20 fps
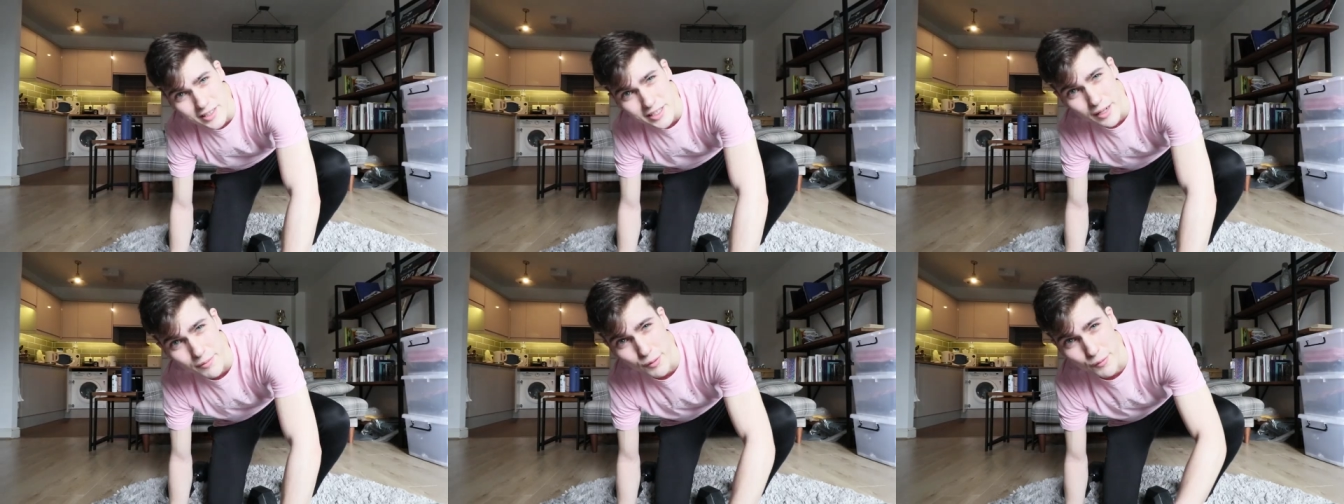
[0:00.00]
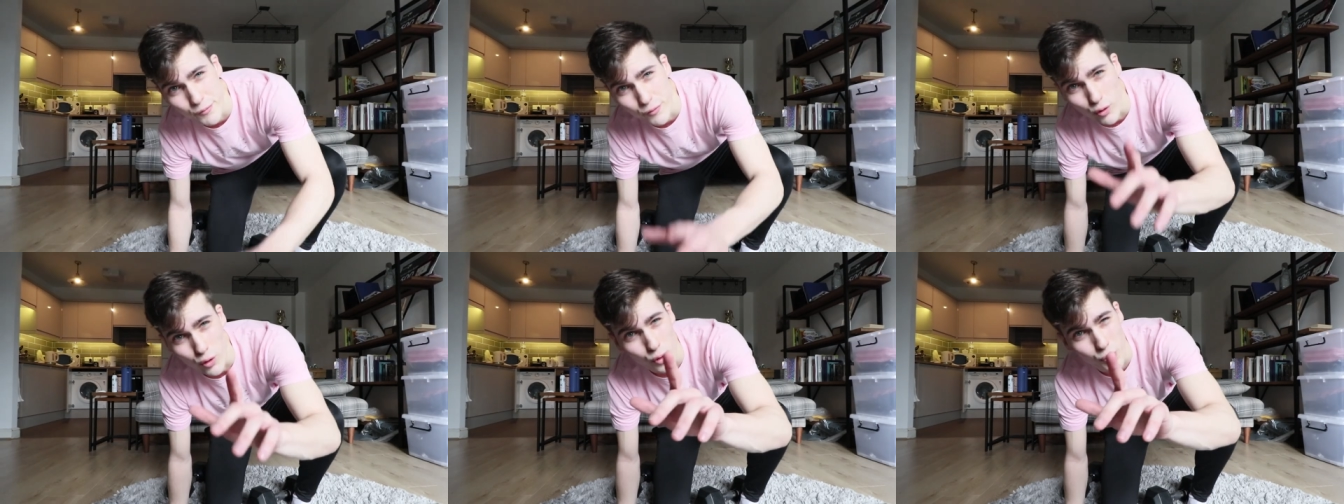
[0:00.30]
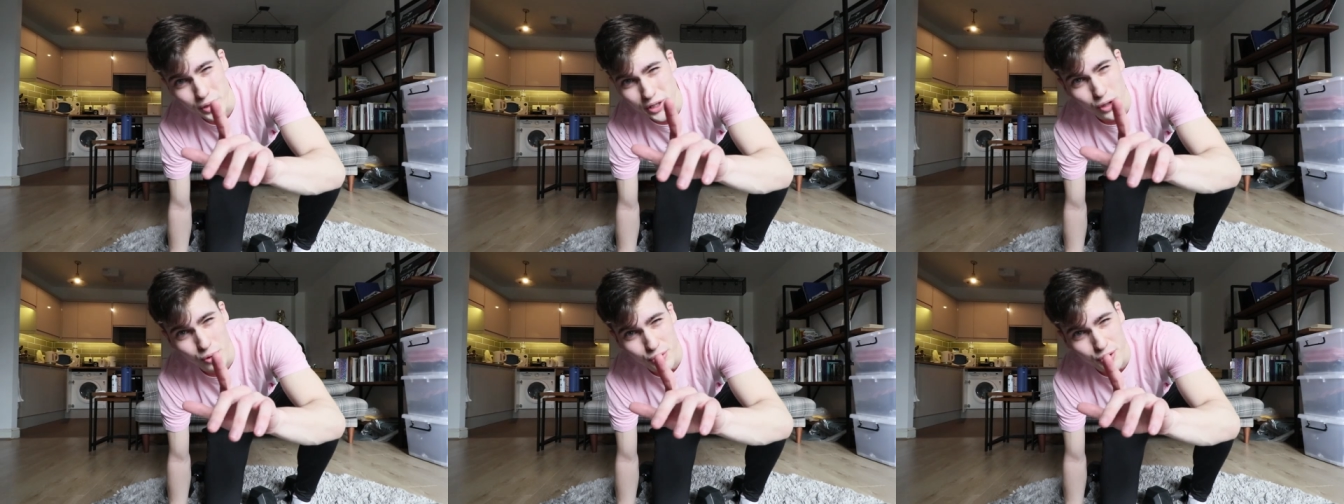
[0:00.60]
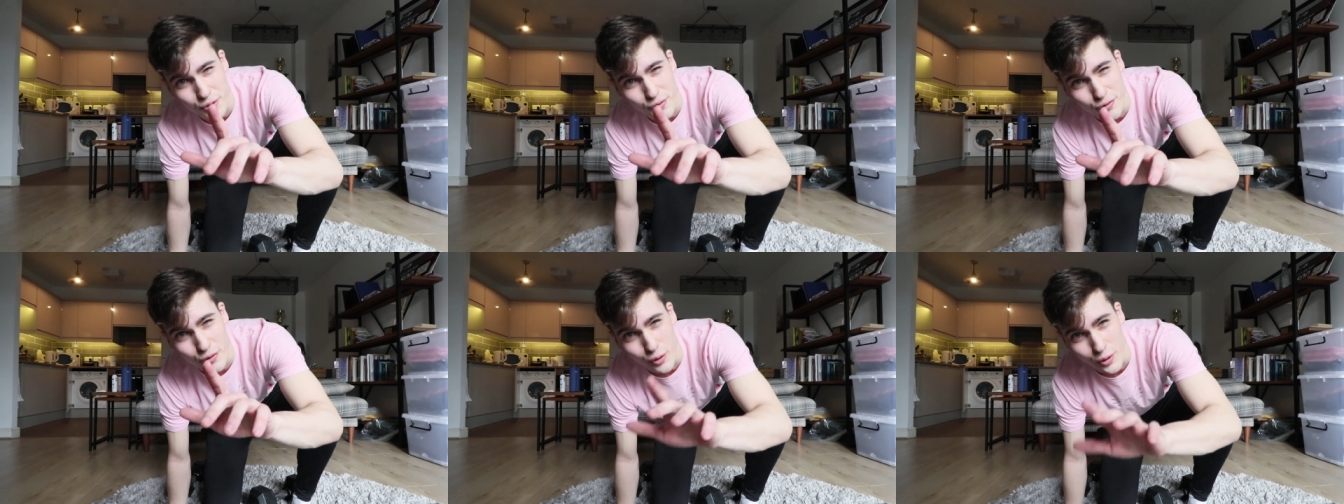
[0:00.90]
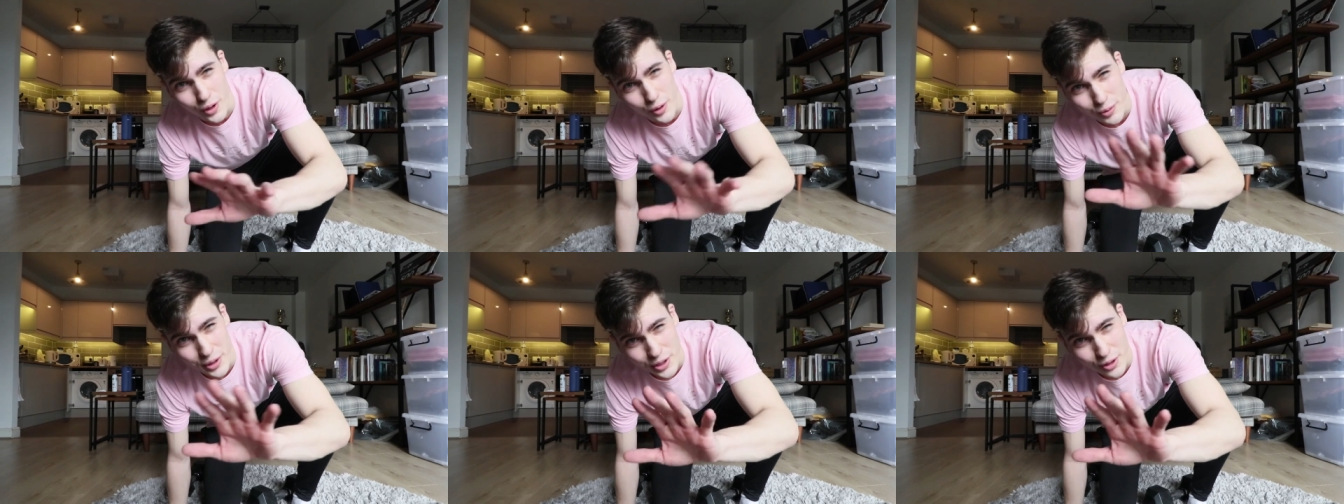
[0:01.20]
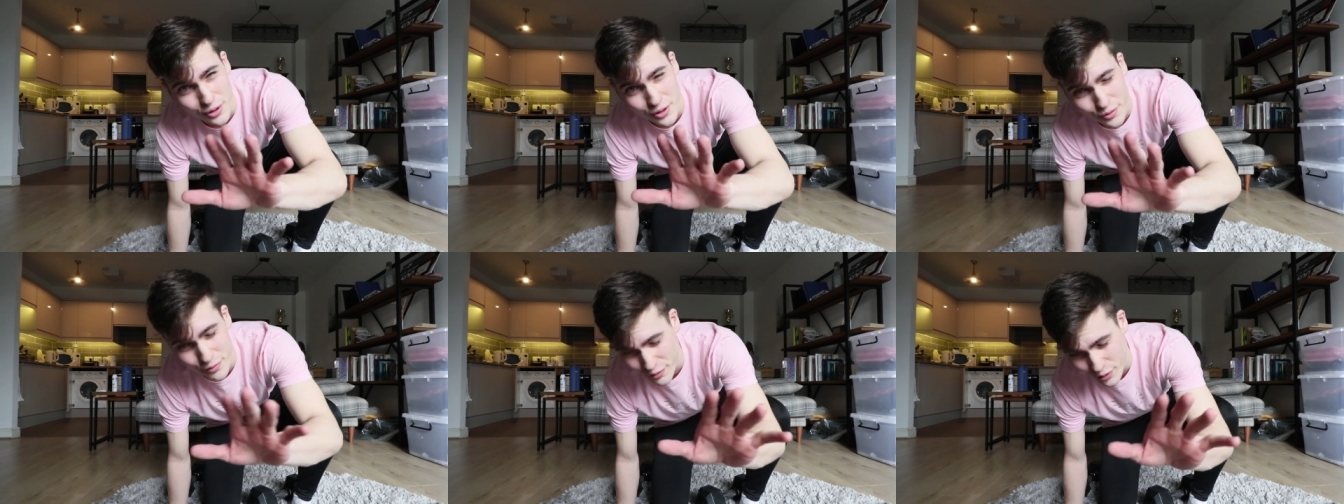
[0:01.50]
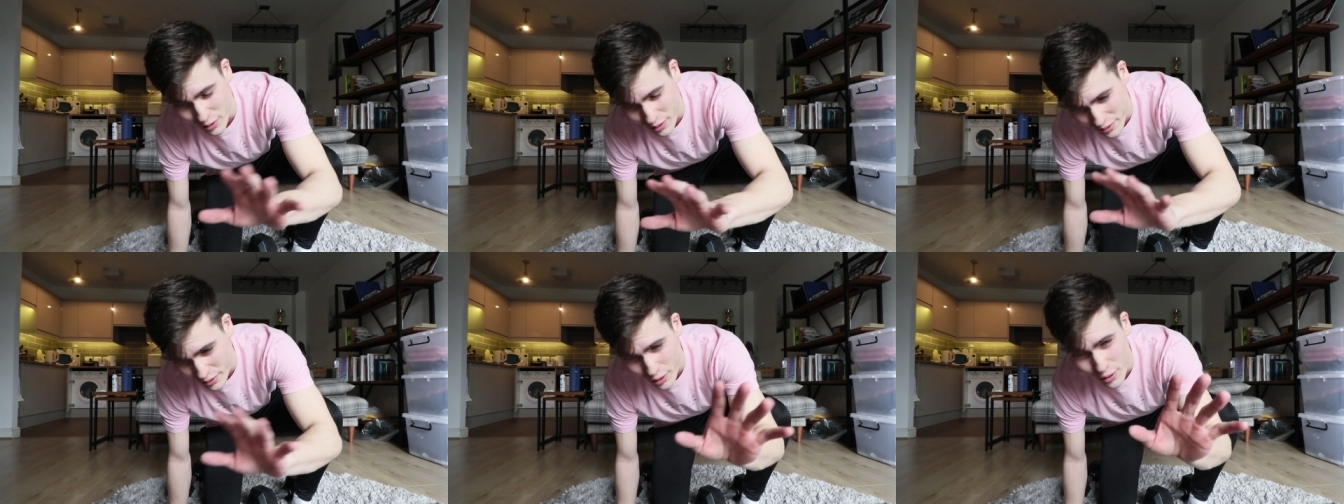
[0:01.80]
Except for four. We don't do four. We don't do
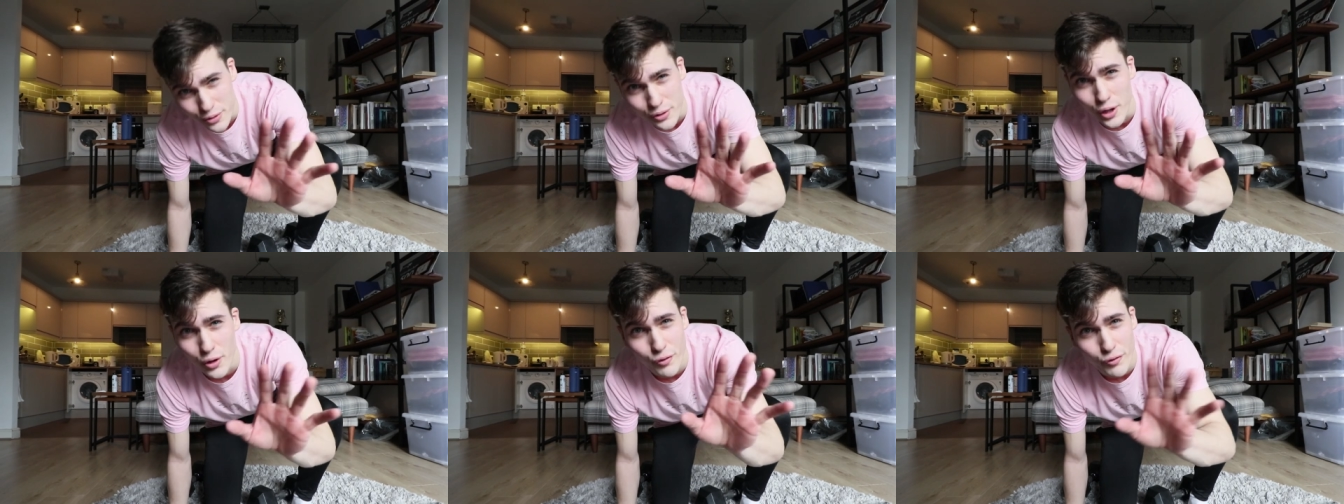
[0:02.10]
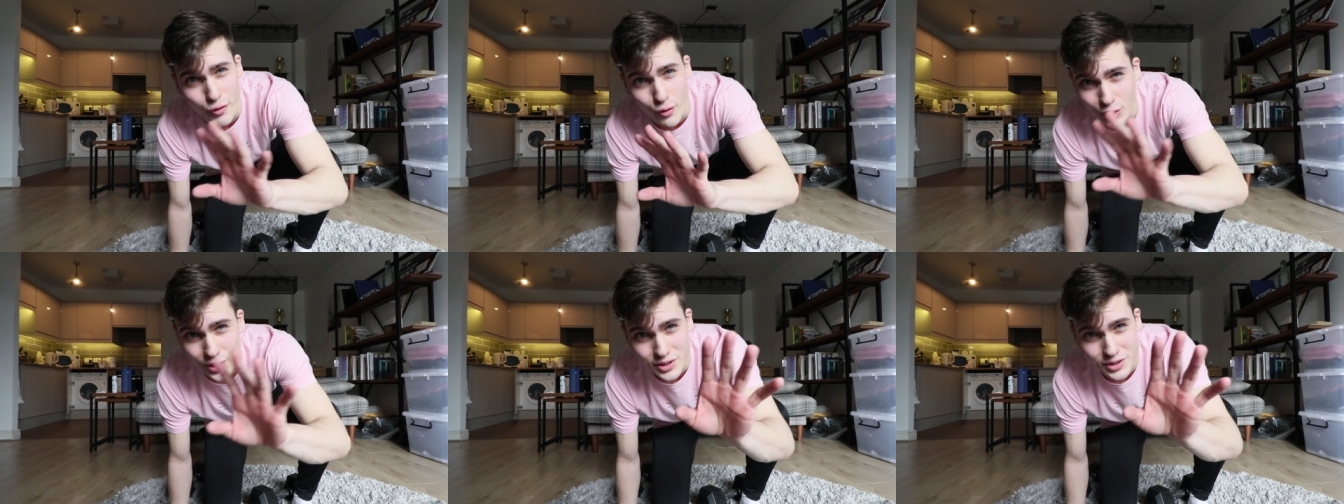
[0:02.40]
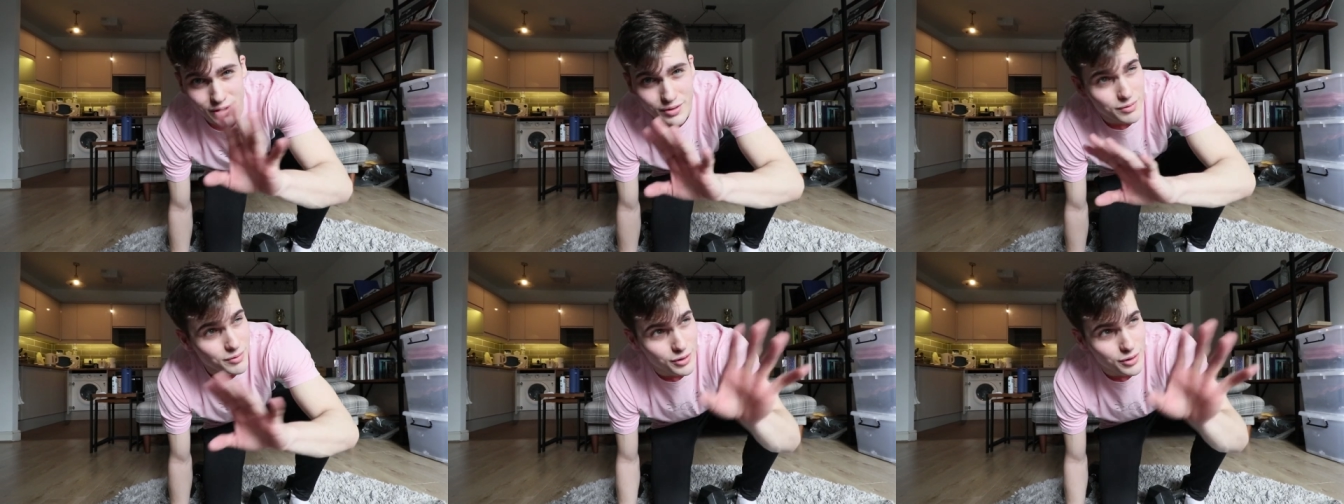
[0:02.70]
four. No, no fours.